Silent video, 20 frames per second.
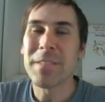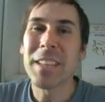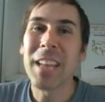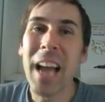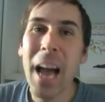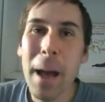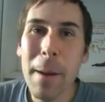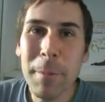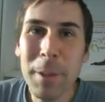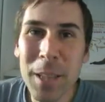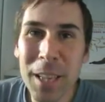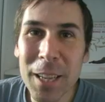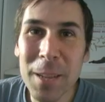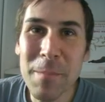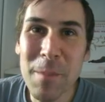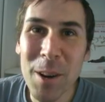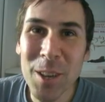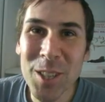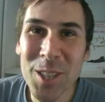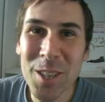I'm a little
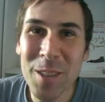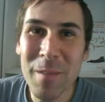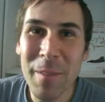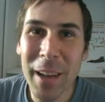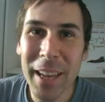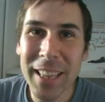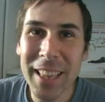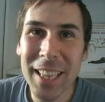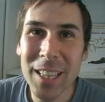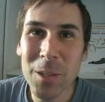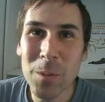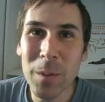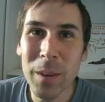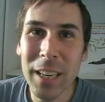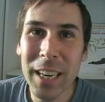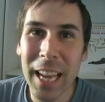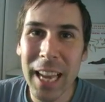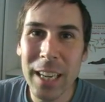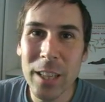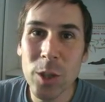emotional about this
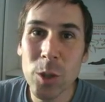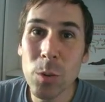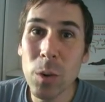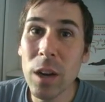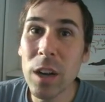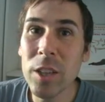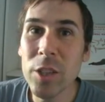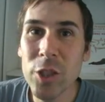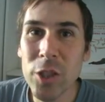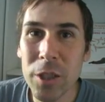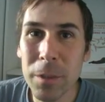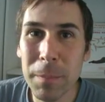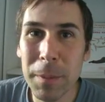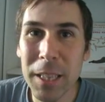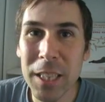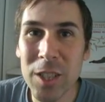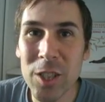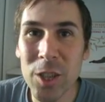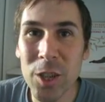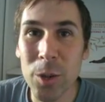one, and you all should
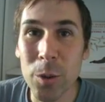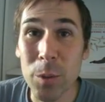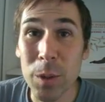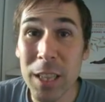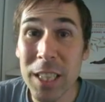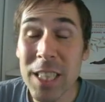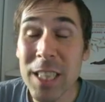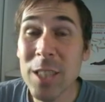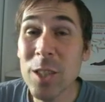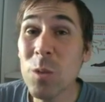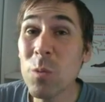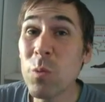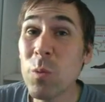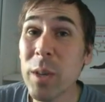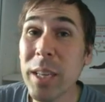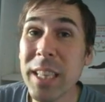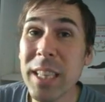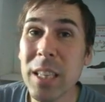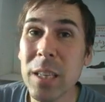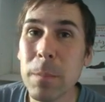be too. This is a
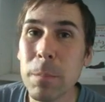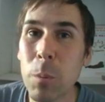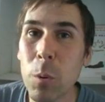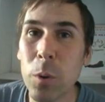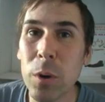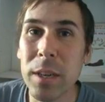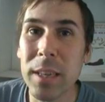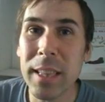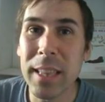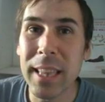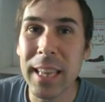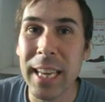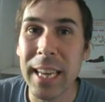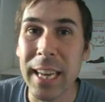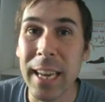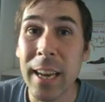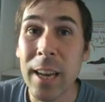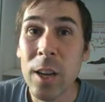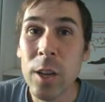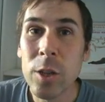really important
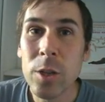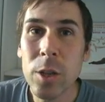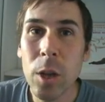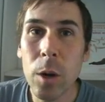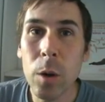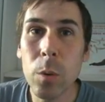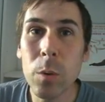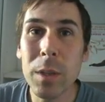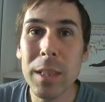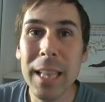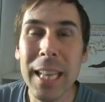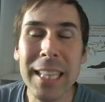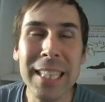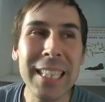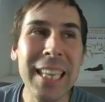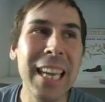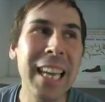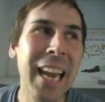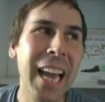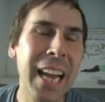thing. So
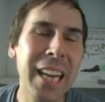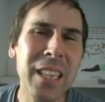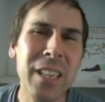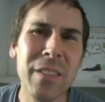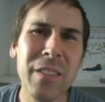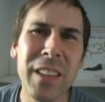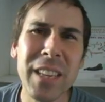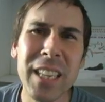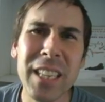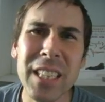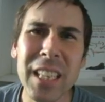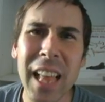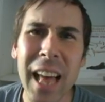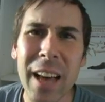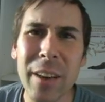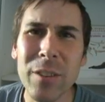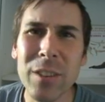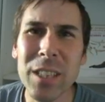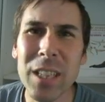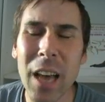let's get active and as
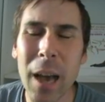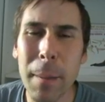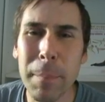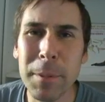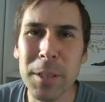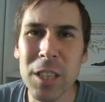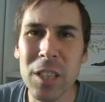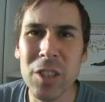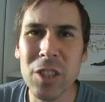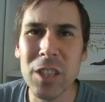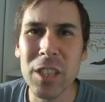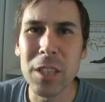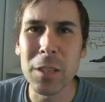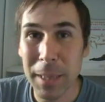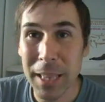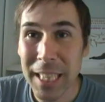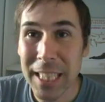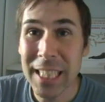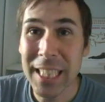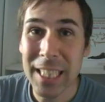loud as the opposition is.
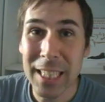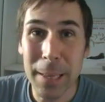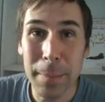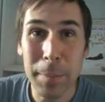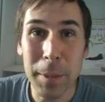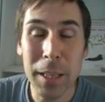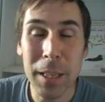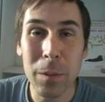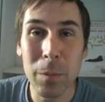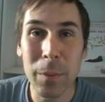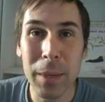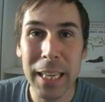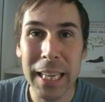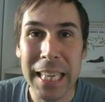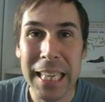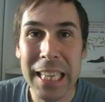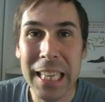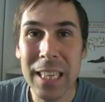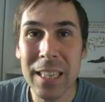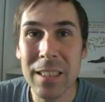This is something that we
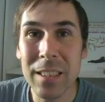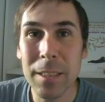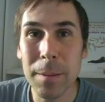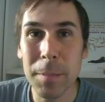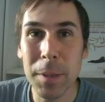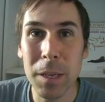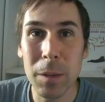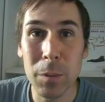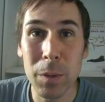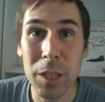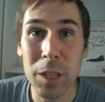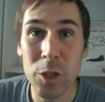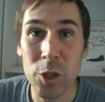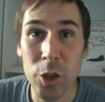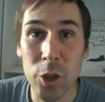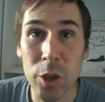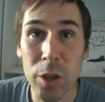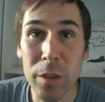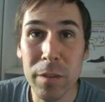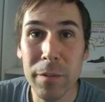need. It's something that we
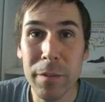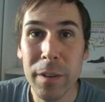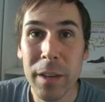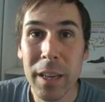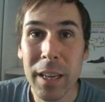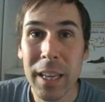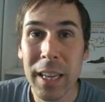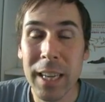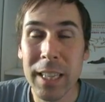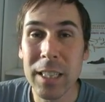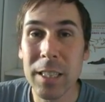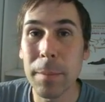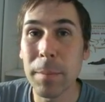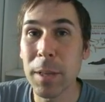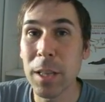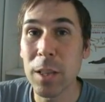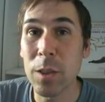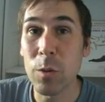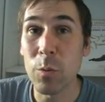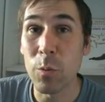deserve. It's
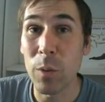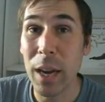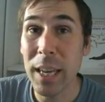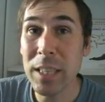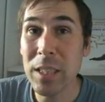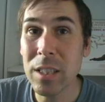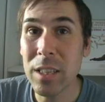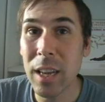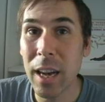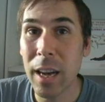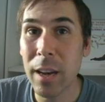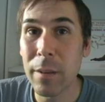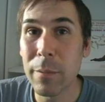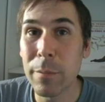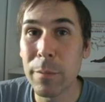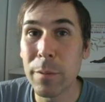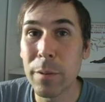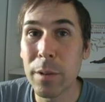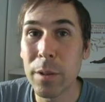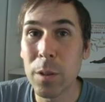something that the rest
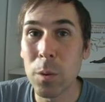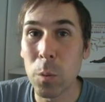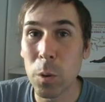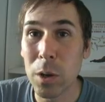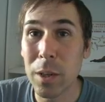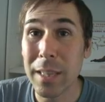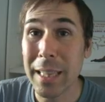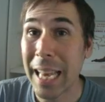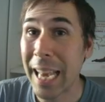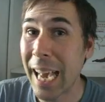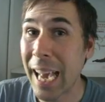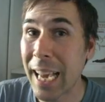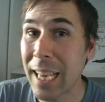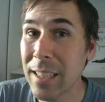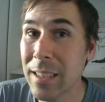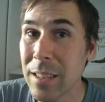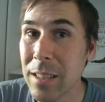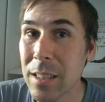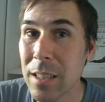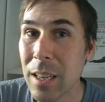of the world
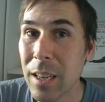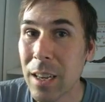has.